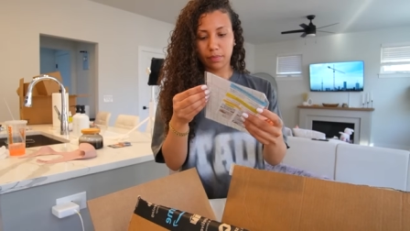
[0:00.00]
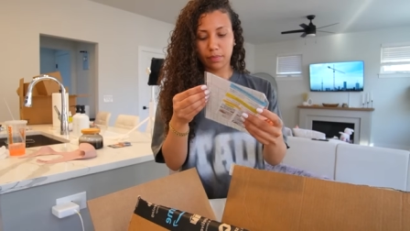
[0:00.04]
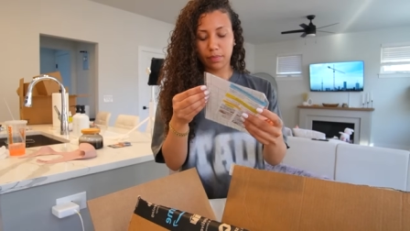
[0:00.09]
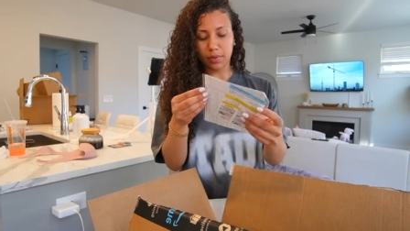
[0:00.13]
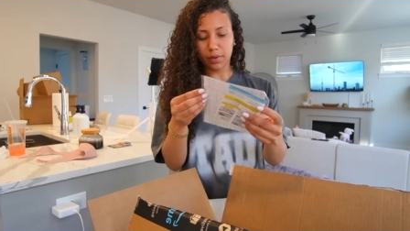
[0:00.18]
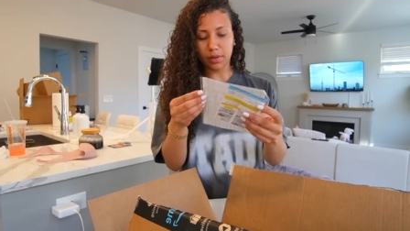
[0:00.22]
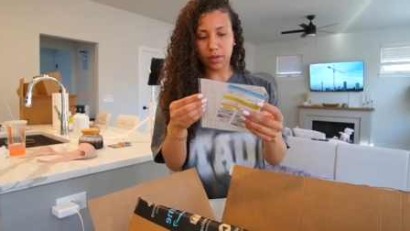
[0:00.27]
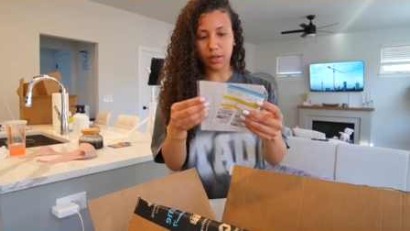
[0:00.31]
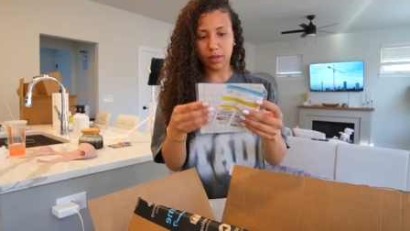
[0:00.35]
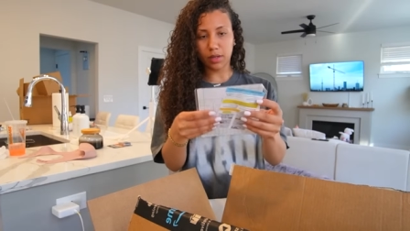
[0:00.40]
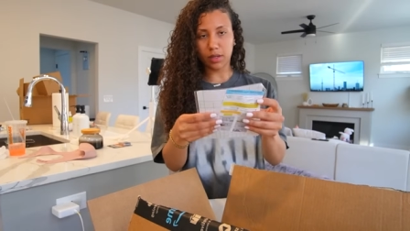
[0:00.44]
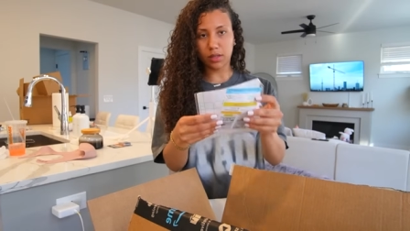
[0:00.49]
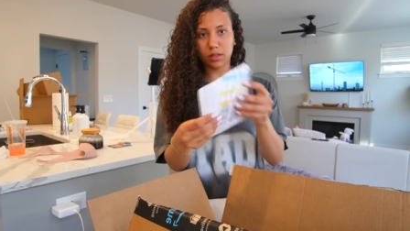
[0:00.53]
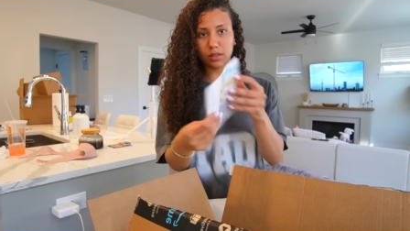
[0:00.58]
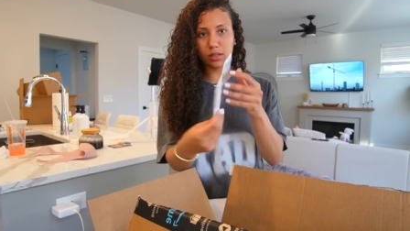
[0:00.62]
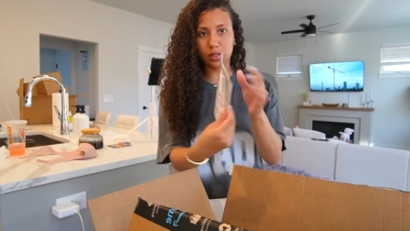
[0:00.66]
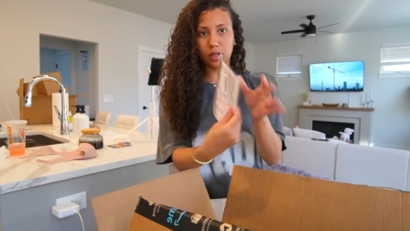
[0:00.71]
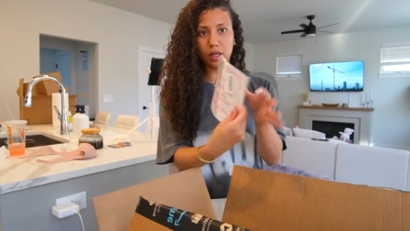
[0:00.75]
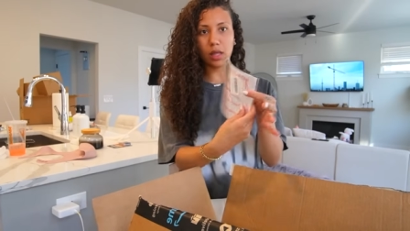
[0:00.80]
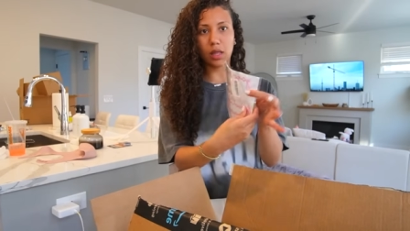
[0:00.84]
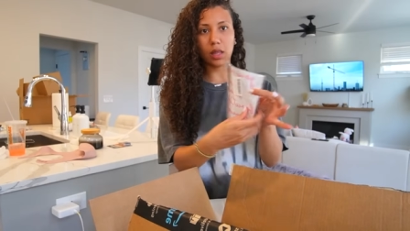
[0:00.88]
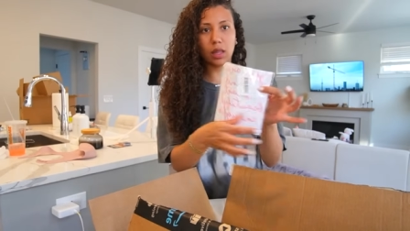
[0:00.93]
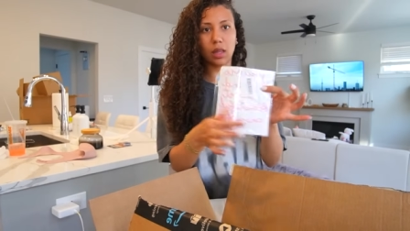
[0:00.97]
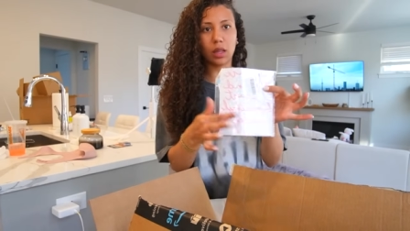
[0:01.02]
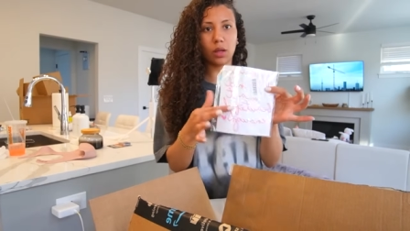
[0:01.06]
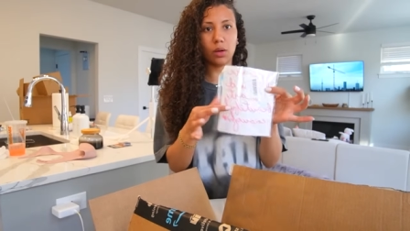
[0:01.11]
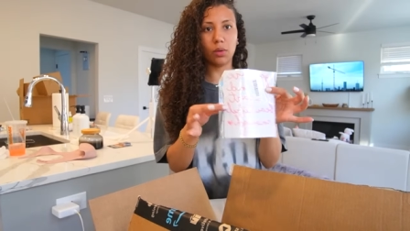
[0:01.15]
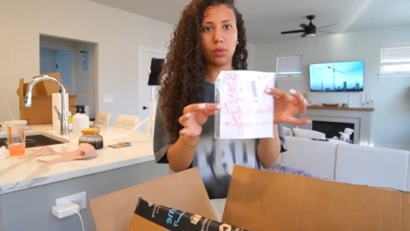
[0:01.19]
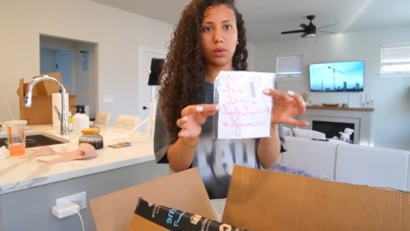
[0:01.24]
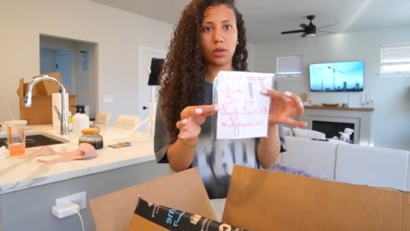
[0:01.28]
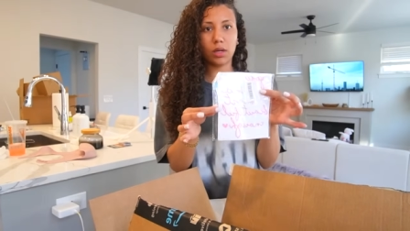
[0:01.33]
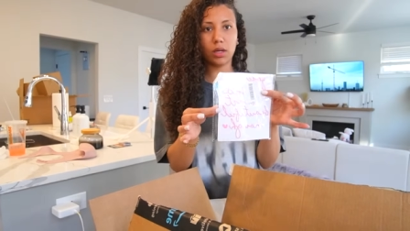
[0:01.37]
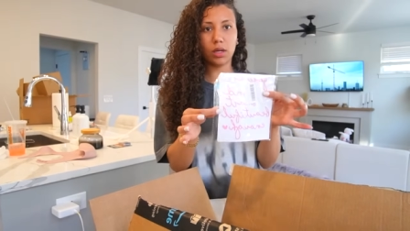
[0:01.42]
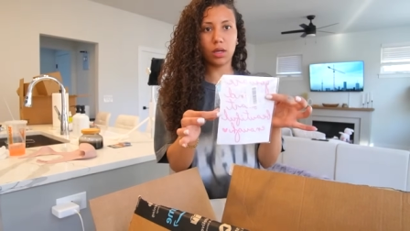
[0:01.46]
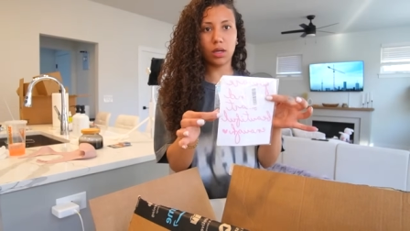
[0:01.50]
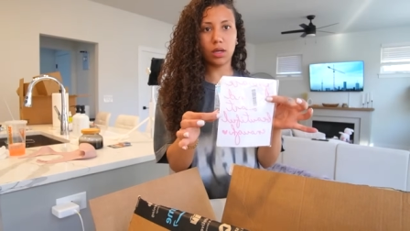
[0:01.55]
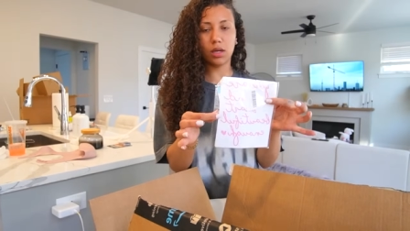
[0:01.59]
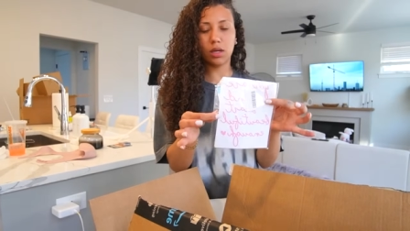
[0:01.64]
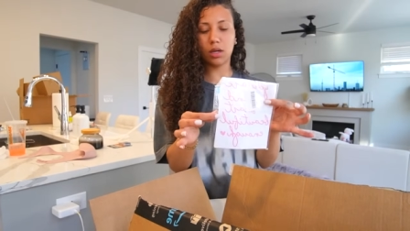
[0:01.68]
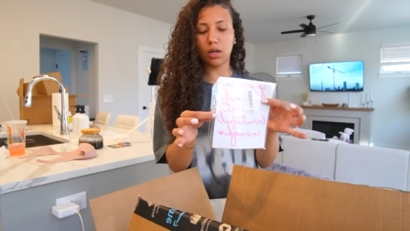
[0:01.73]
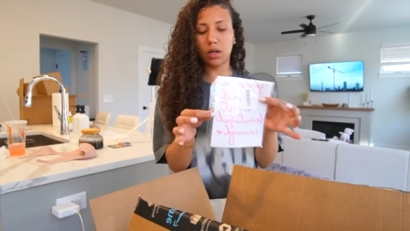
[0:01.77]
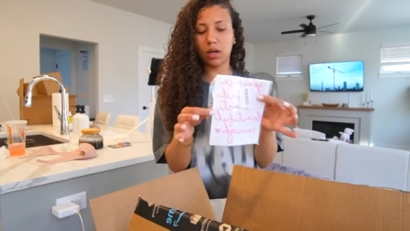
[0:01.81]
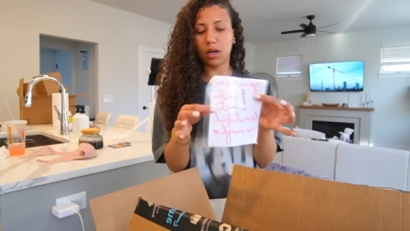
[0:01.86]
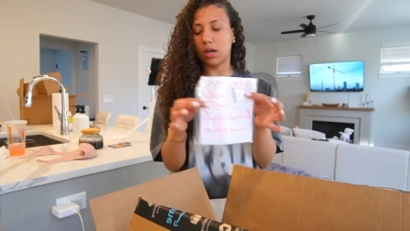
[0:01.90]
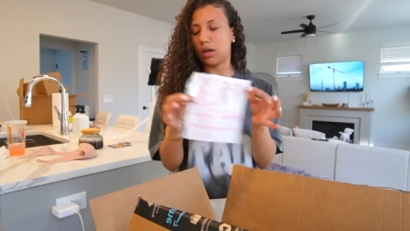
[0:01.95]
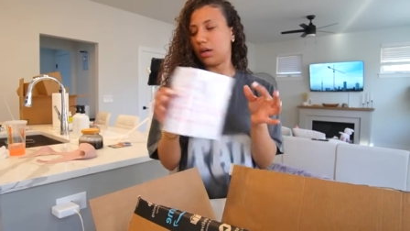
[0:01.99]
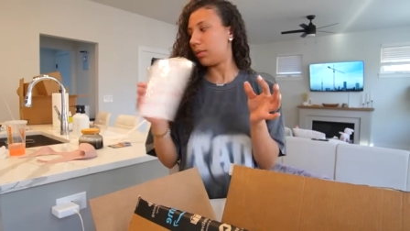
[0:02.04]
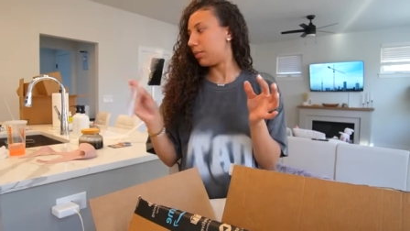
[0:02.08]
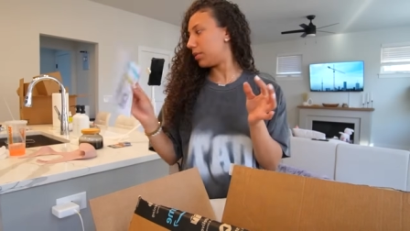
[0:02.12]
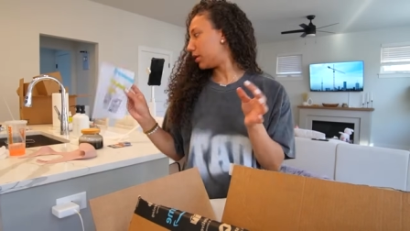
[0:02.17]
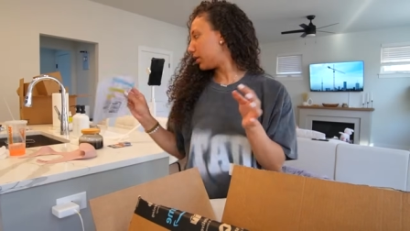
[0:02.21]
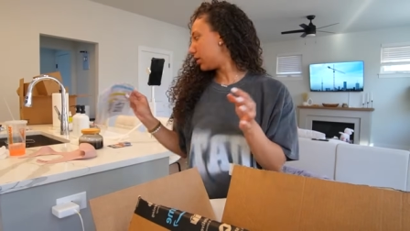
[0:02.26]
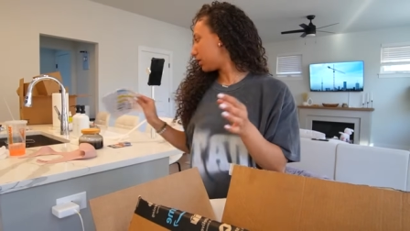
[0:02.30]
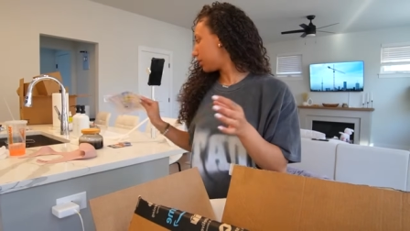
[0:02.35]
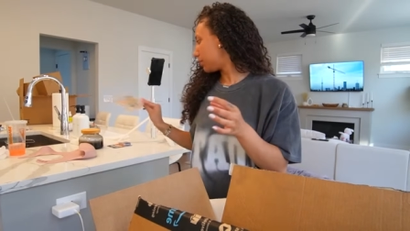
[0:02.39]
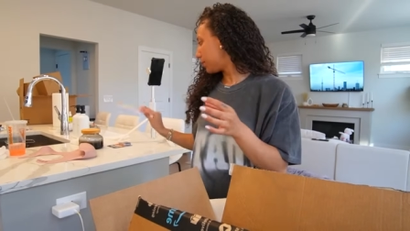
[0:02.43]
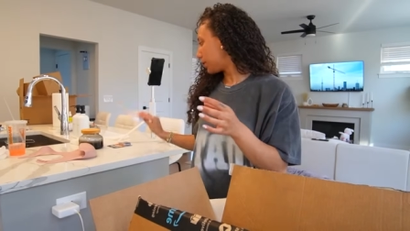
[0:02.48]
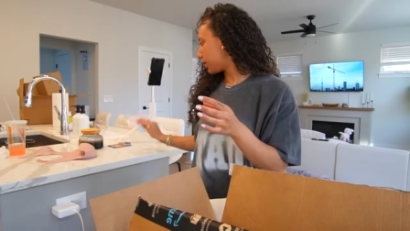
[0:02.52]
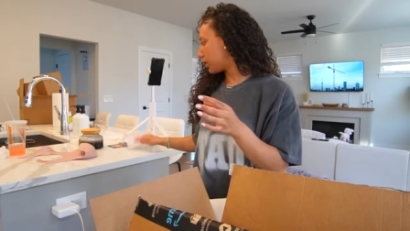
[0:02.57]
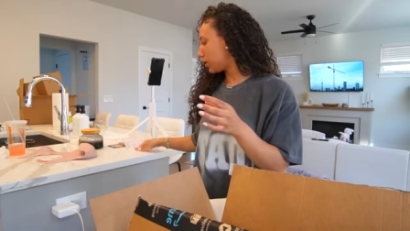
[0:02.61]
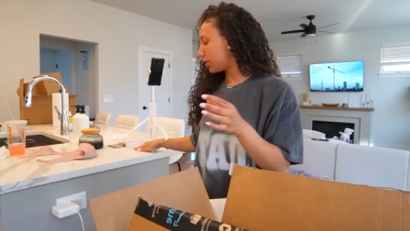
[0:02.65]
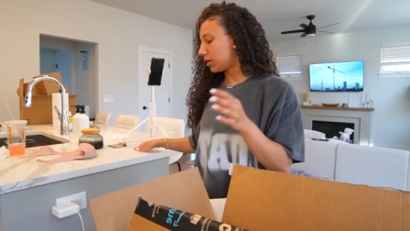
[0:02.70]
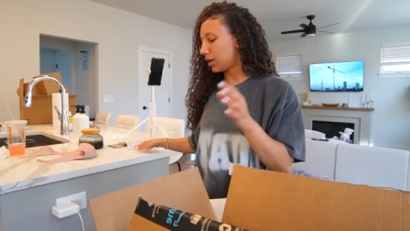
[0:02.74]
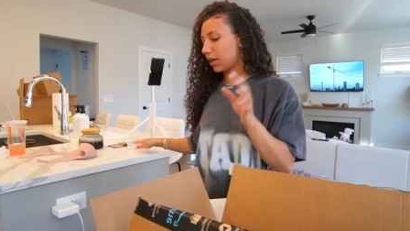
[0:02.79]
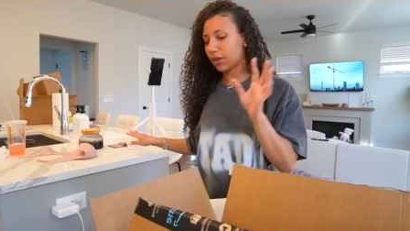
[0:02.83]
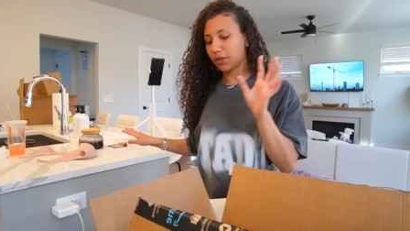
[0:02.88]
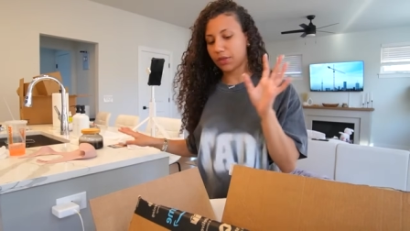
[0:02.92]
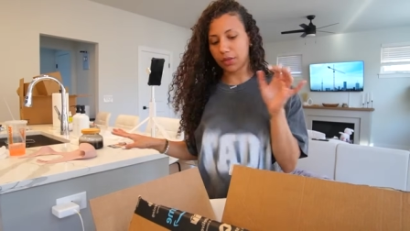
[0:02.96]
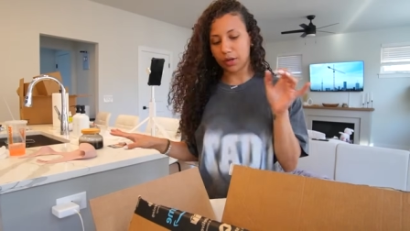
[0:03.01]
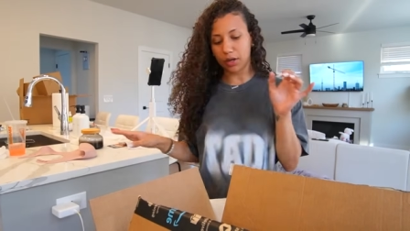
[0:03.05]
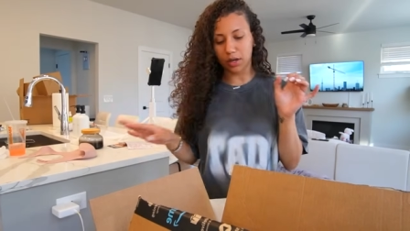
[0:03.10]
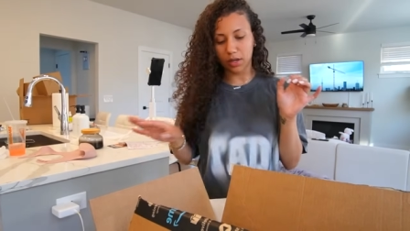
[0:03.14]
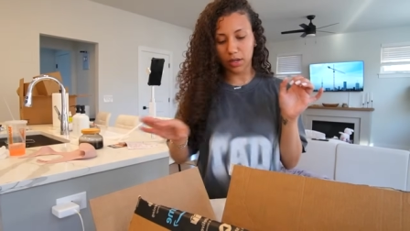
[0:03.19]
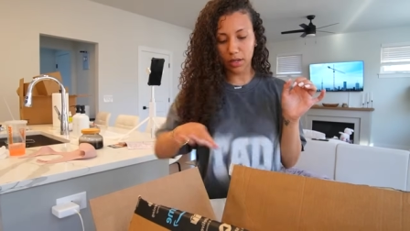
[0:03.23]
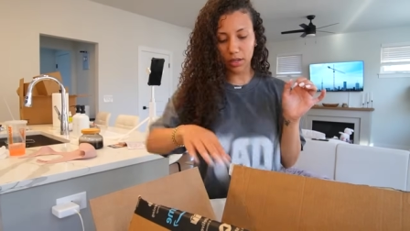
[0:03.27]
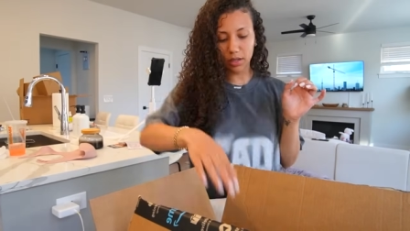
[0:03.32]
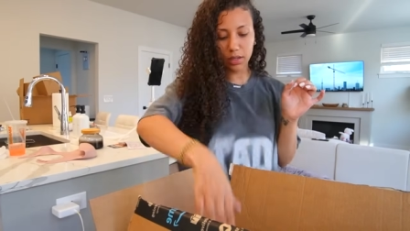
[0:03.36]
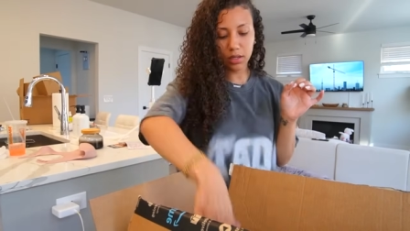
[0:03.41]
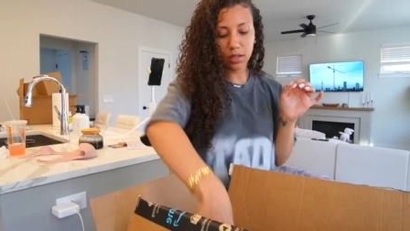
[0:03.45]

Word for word: but it's low-key kind of big, bigger than I thought,